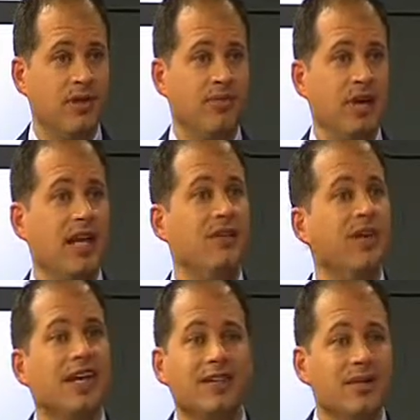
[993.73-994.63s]
Randy, we
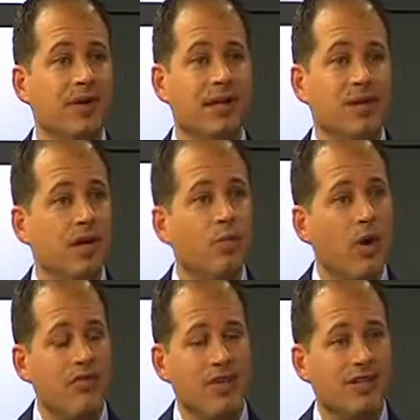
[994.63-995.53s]
can do it in
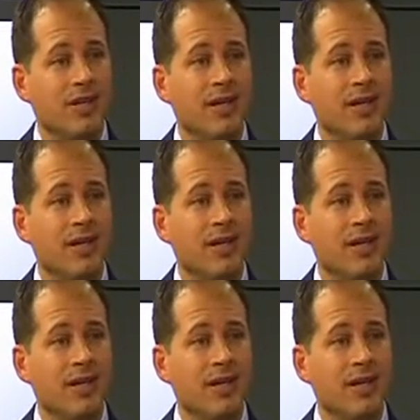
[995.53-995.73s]
one visit.